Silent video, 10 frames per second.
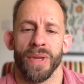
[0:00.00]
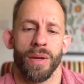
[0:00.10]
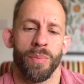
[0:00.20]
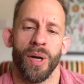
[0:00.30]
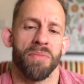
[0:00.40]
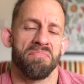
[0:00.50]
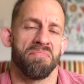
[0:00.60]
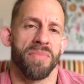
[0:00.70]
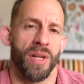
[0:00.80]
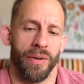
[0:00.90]
But,
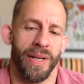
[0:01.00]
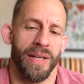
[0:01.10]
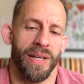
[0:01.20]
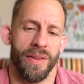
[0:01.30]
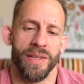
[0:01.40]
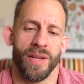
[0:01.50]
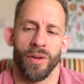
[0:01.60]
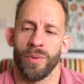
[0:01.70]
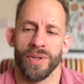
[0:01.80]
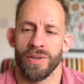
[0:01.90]
these other
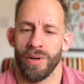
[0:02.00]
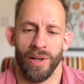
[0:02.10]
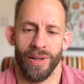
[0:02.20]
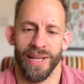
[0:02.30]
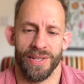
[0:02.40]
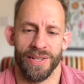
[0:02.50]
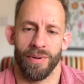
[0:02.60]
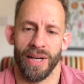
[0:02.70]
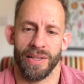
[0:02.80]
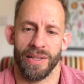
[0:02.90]
ones are a lot less
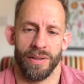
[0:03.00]
direct.